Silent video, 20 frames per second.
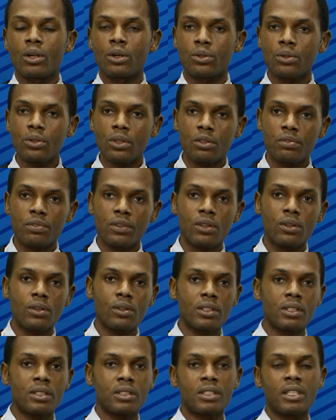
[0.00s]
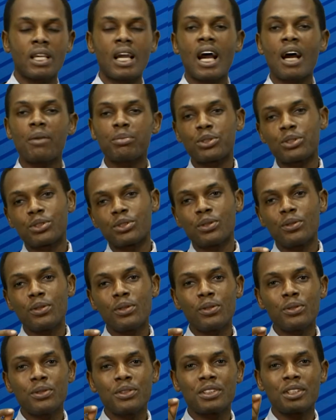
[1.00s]
rule of law is the
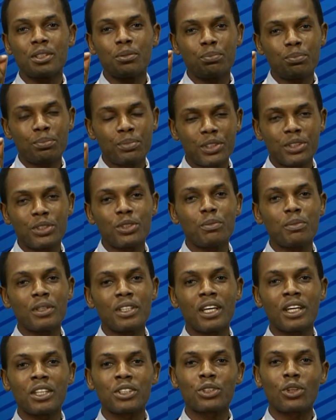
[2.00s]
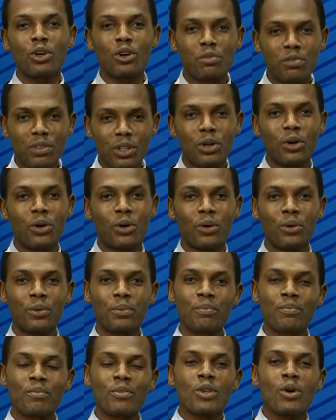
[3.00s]
absolute predominance of law
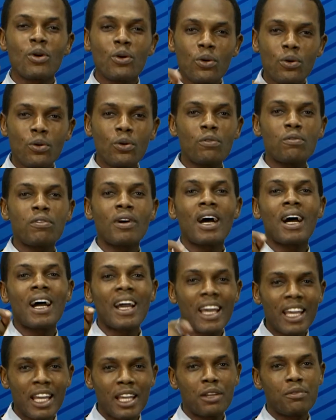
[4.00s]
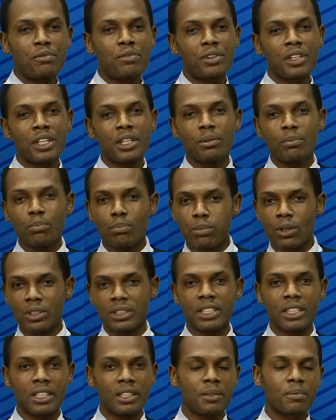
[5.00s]
over
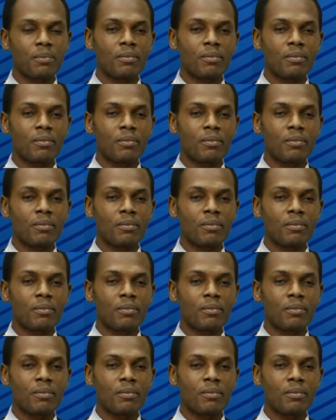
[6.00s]
everybody.